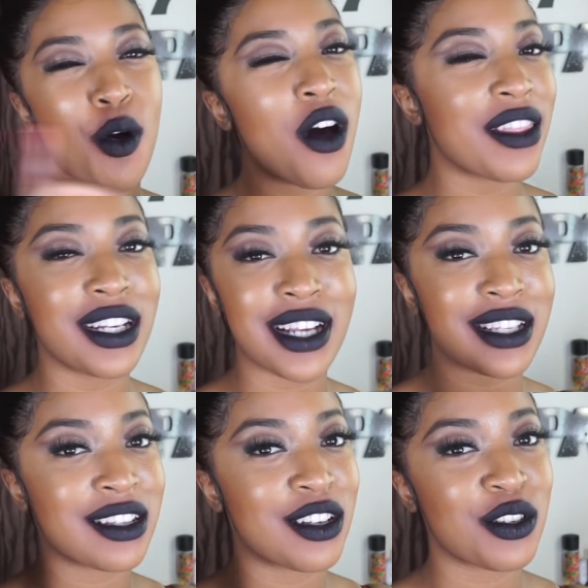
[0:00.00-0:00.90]
All that
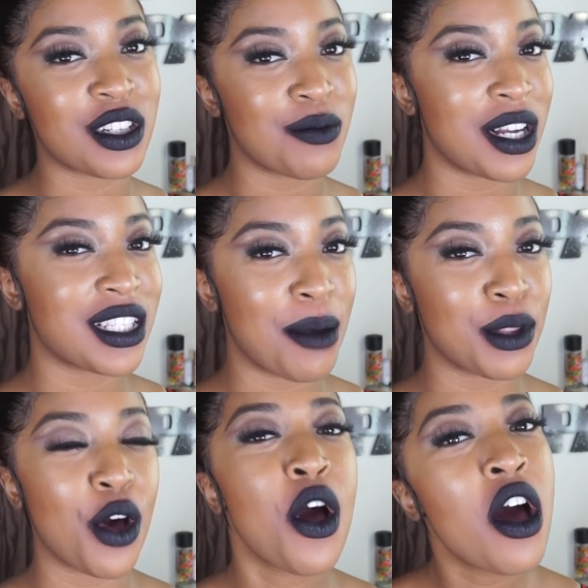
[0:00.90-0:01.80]
jazz in the description box down
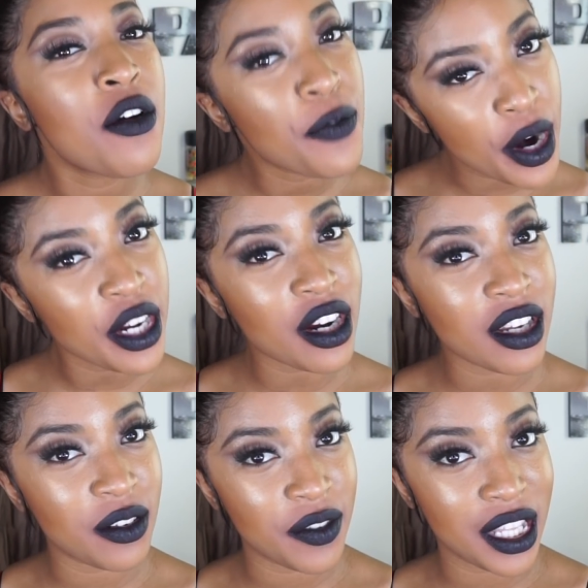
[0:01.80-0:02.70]
below for your
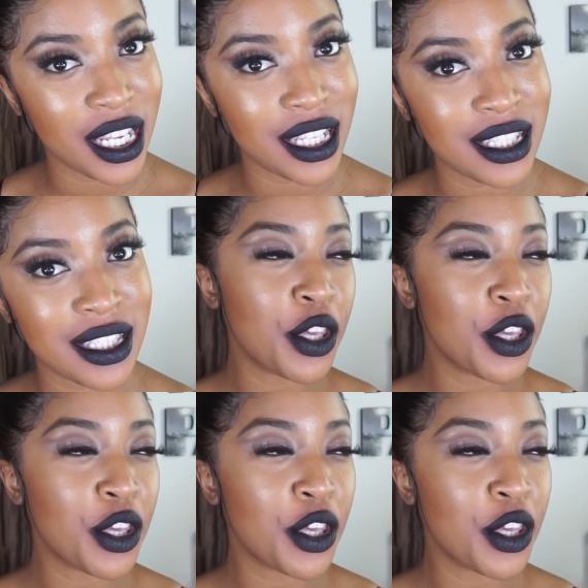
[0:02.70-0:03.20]
convenience.